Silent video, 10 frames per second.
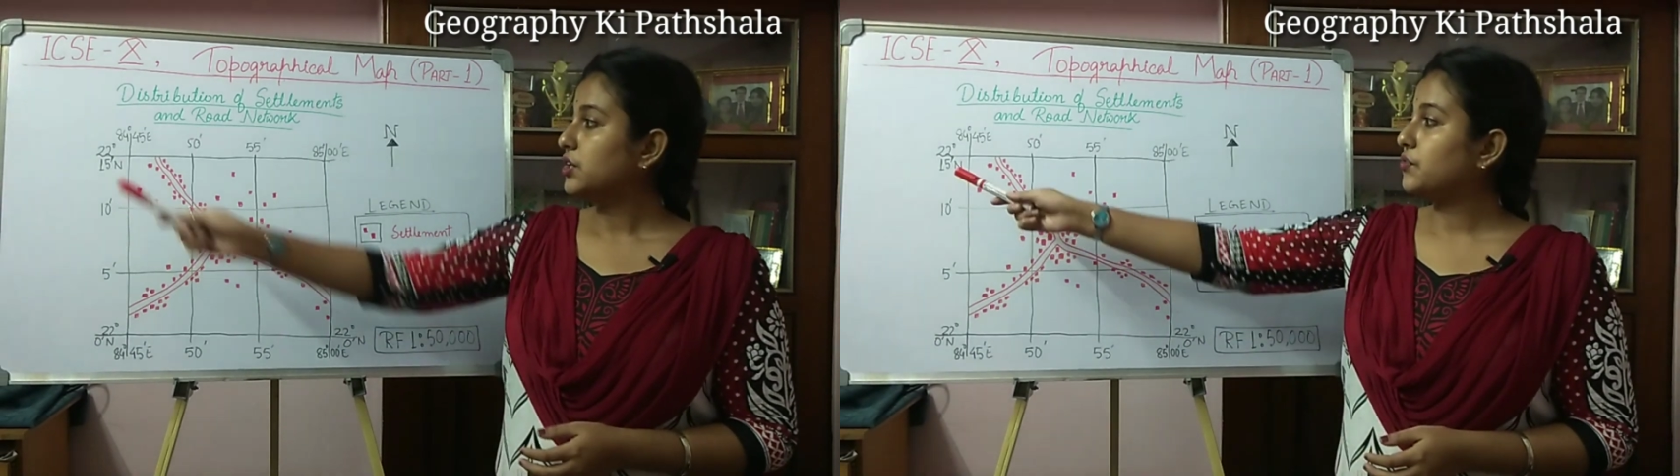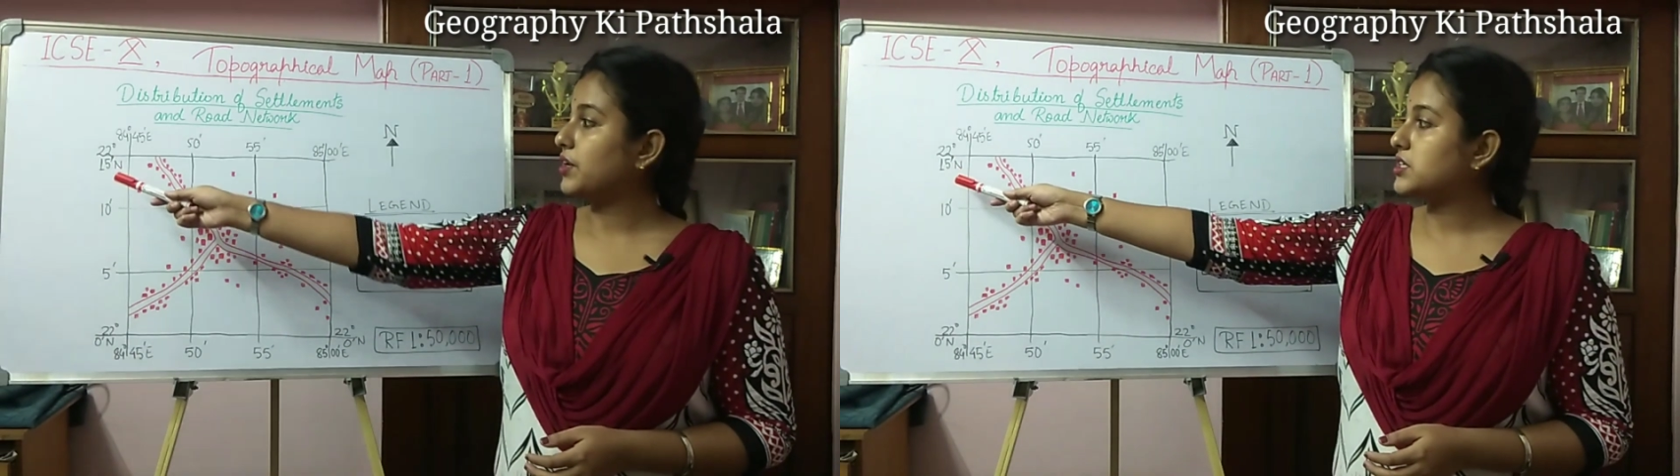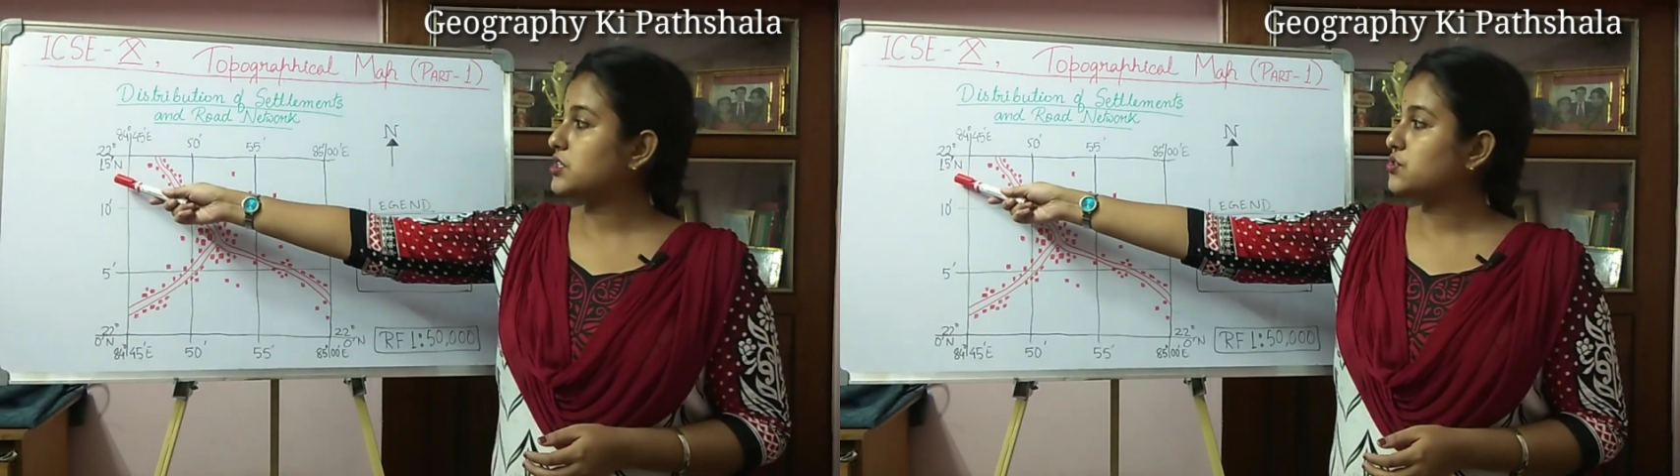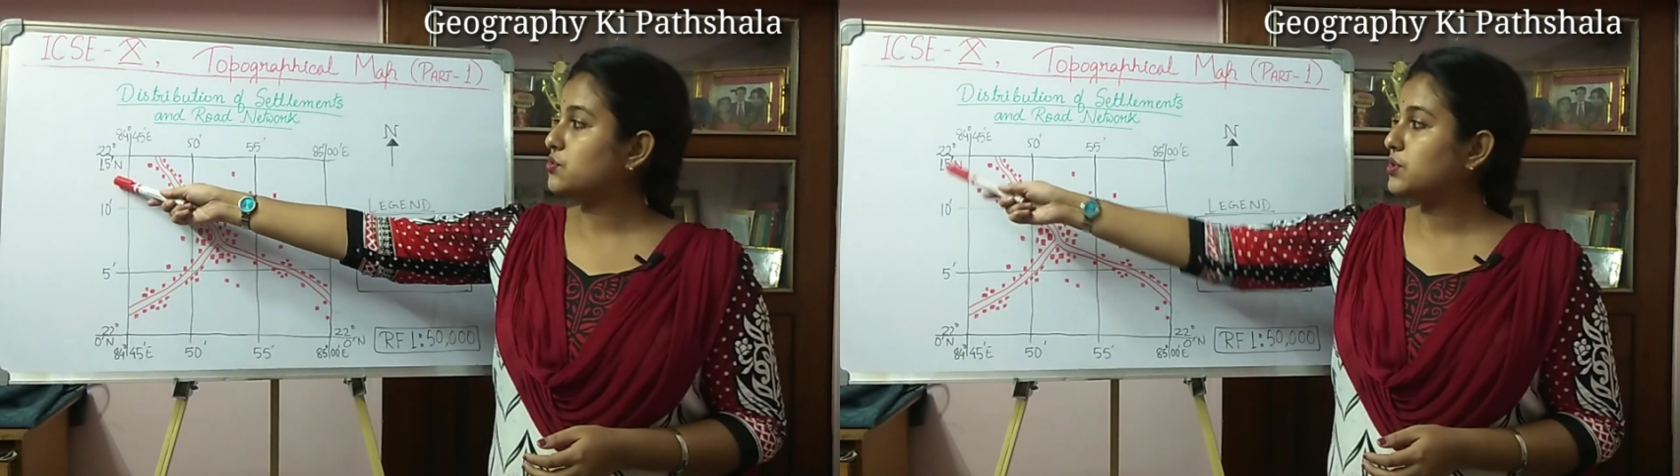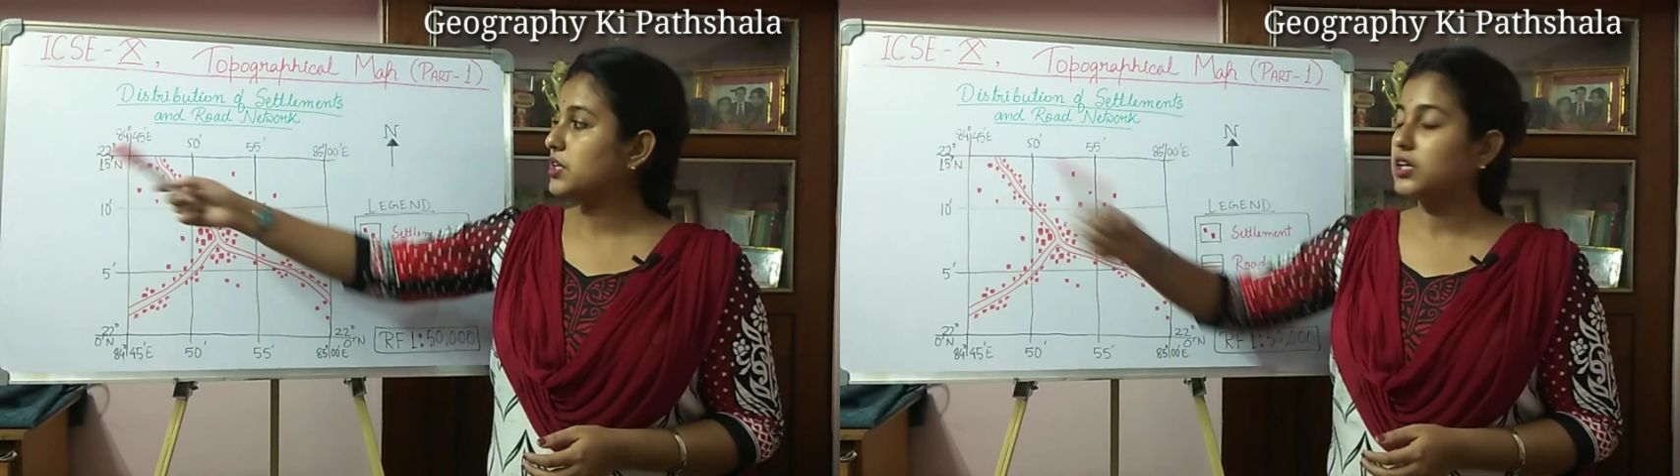
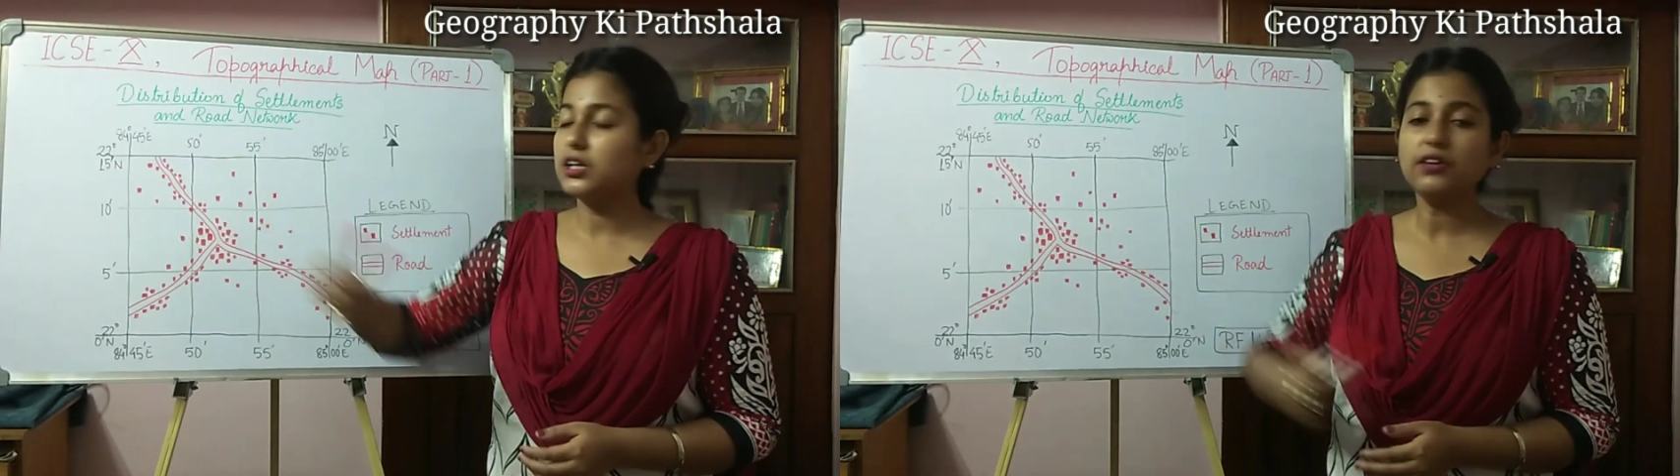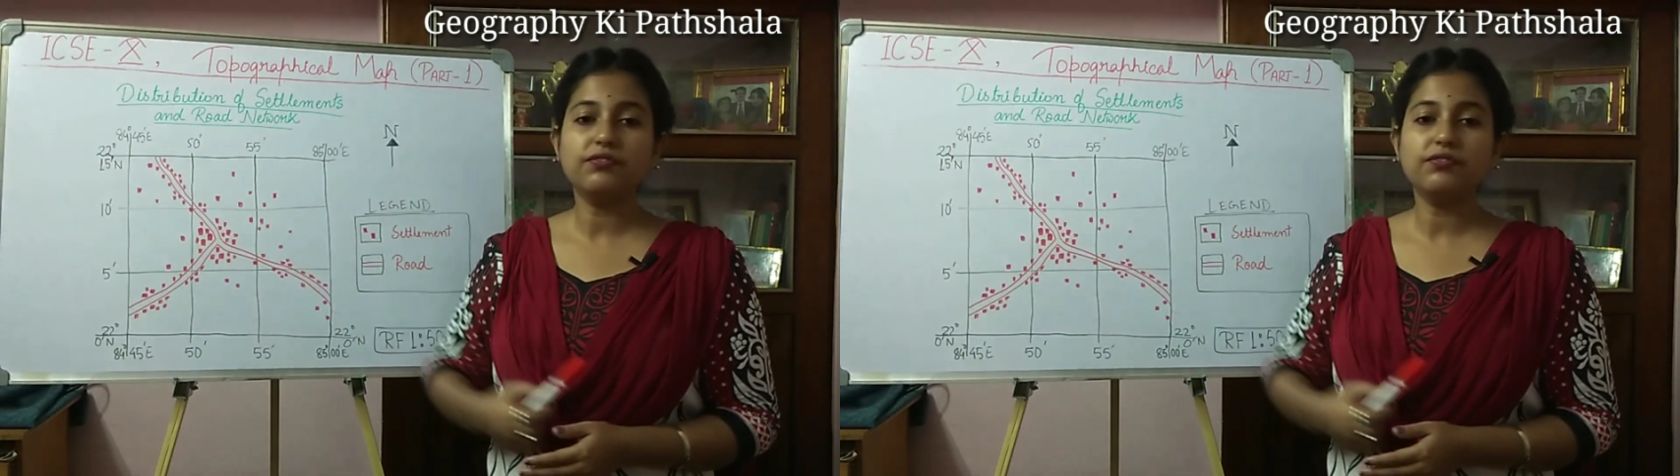22 degree